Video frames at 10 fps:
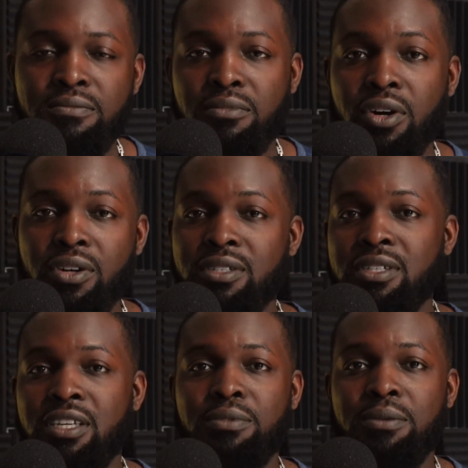Marcus,
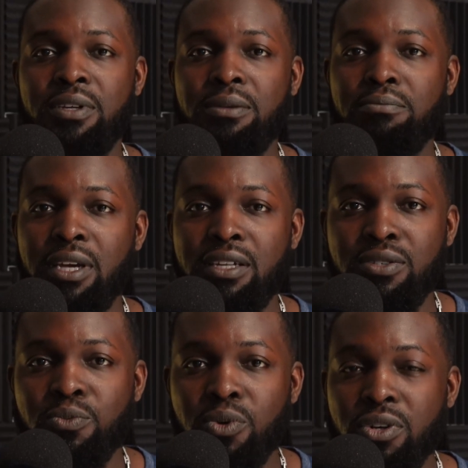keep up the
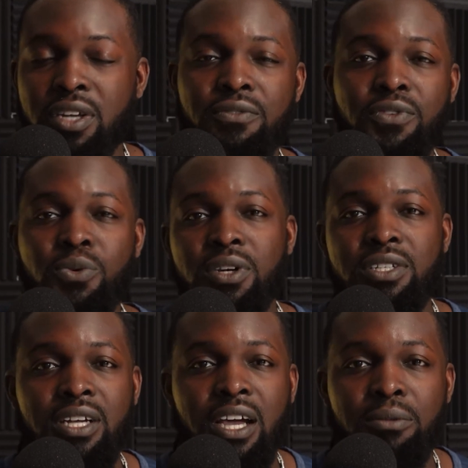amazing work. If you want to
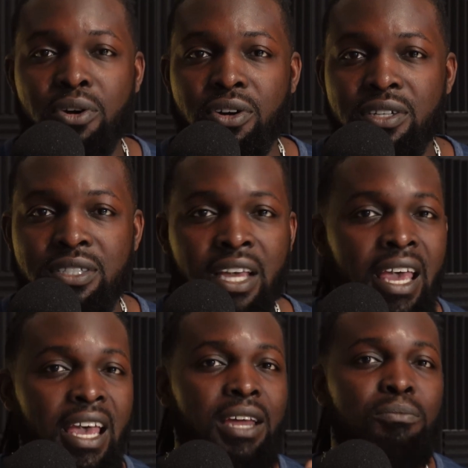check out Marcus
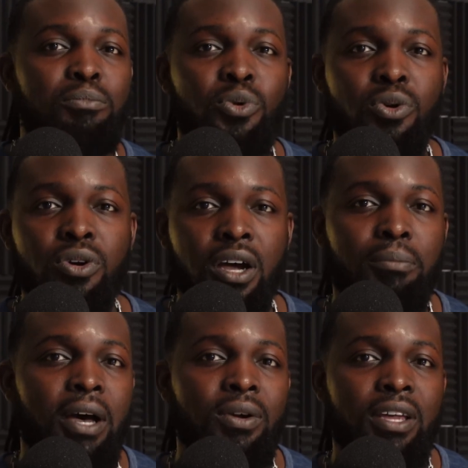and more
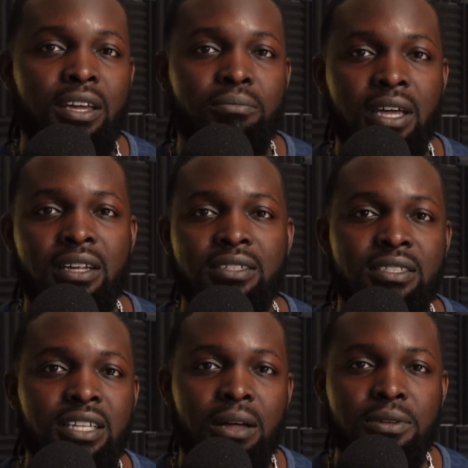about him and his
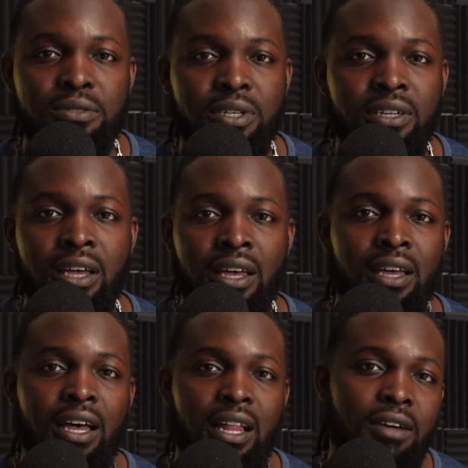establishment,
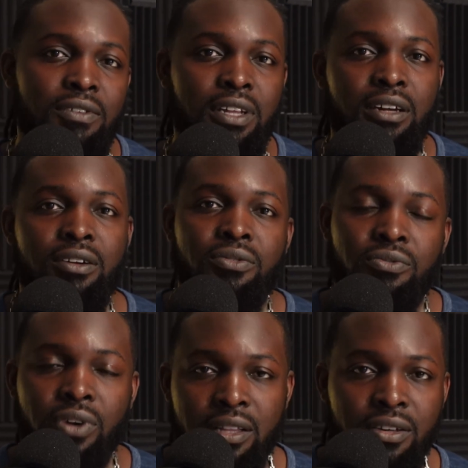I'll have a link
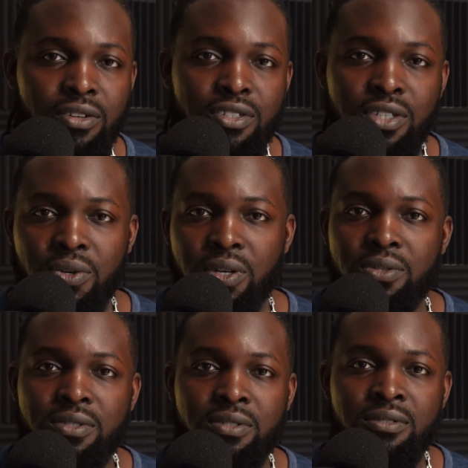right there in the show
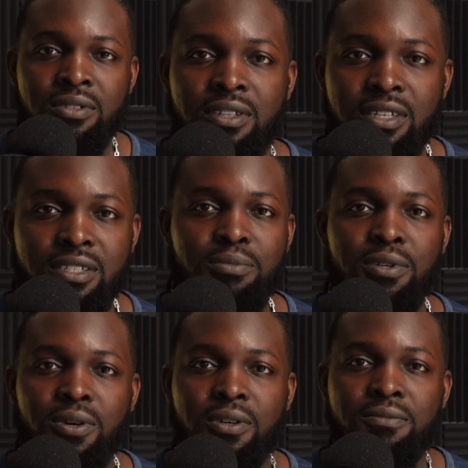notes. Let's keep it
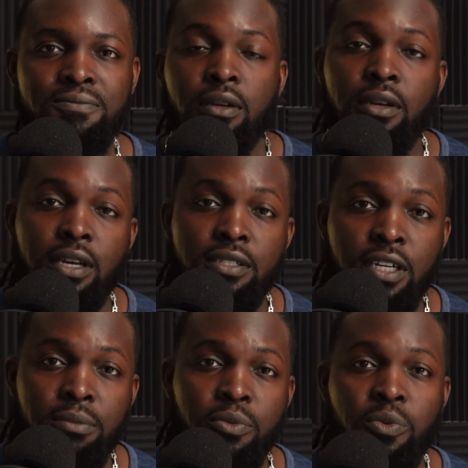going. Next
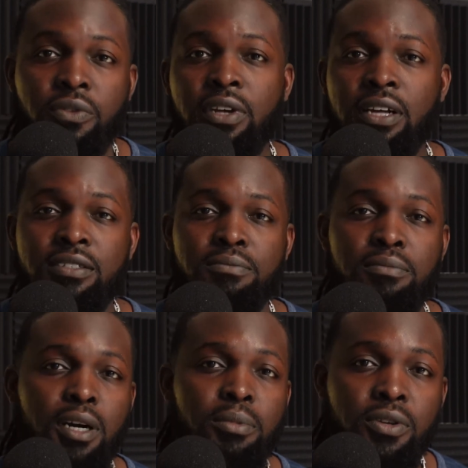up, we've got some
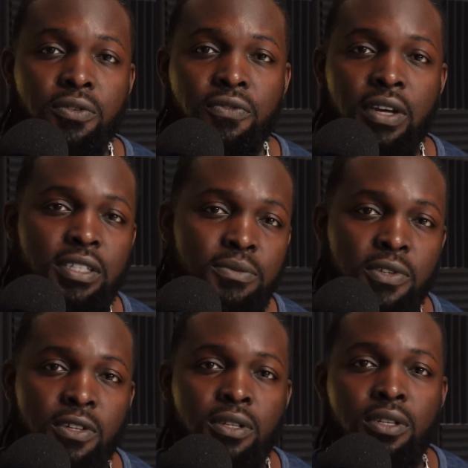barbecue
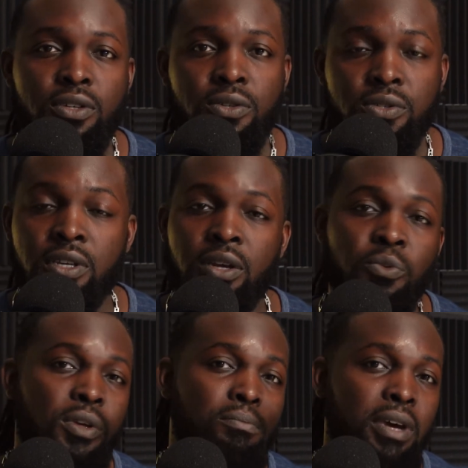festival news.
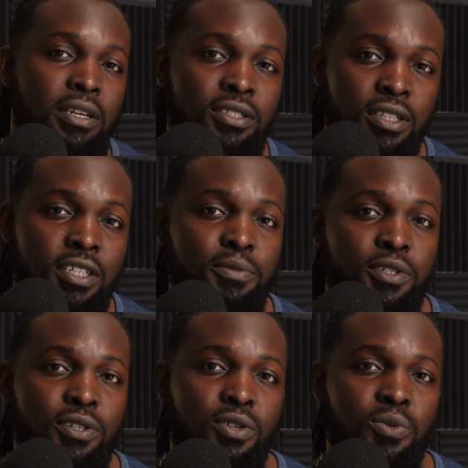We mentioned this
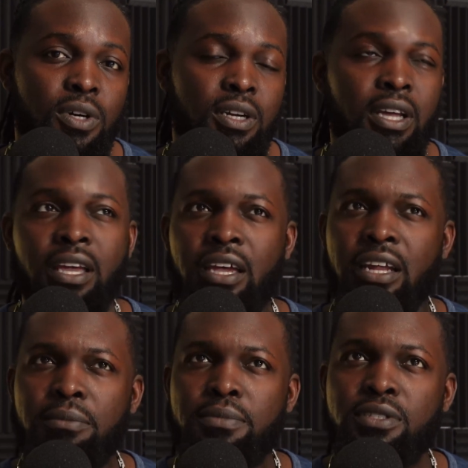particular one
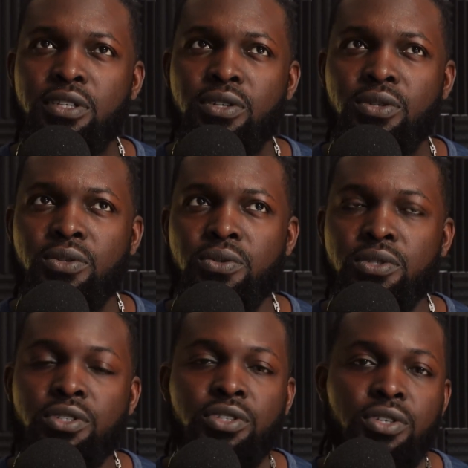in episode
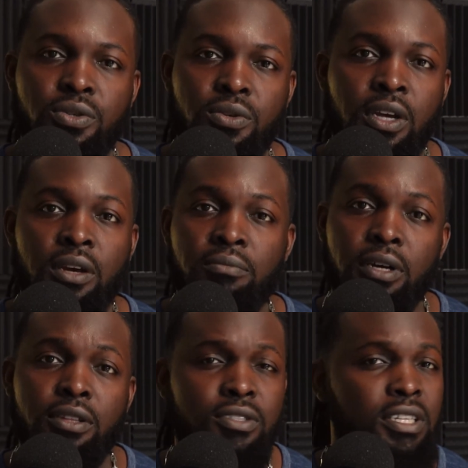2,
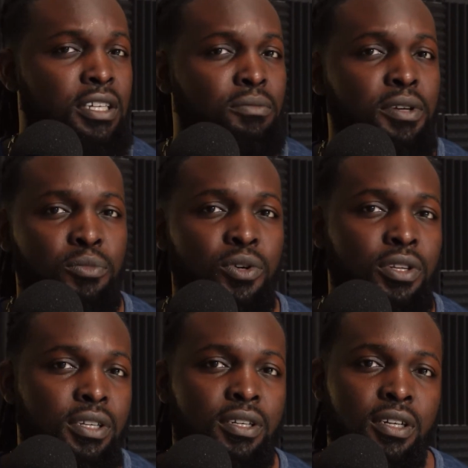but there's a little bit more
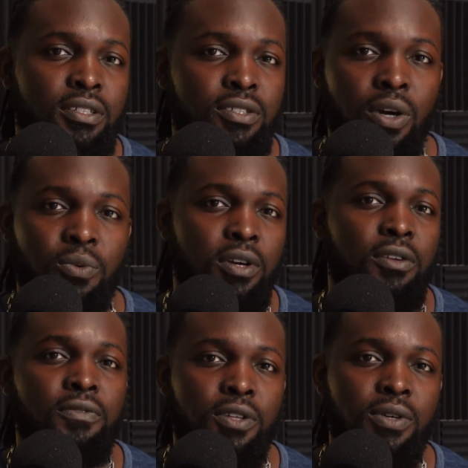details, so I wanted
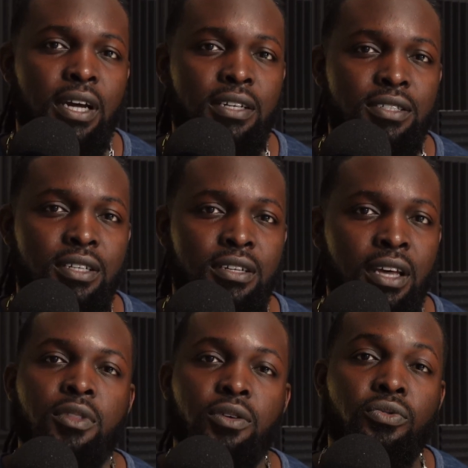to fill you guys in.
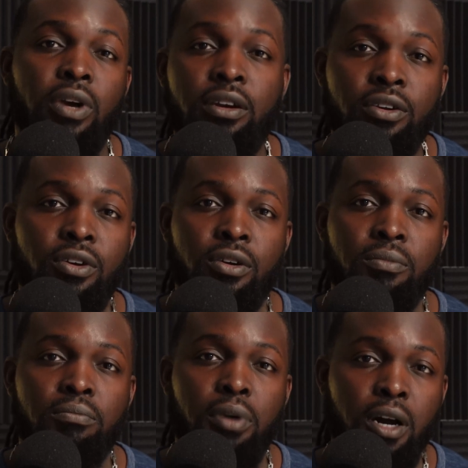The Red Dirt
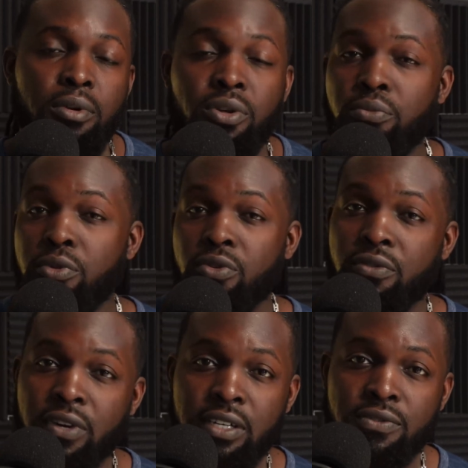Barbecue Music
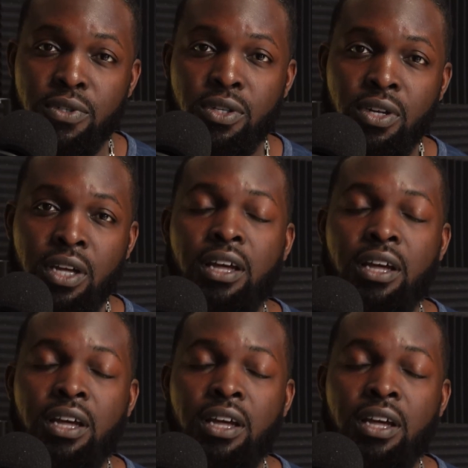Festival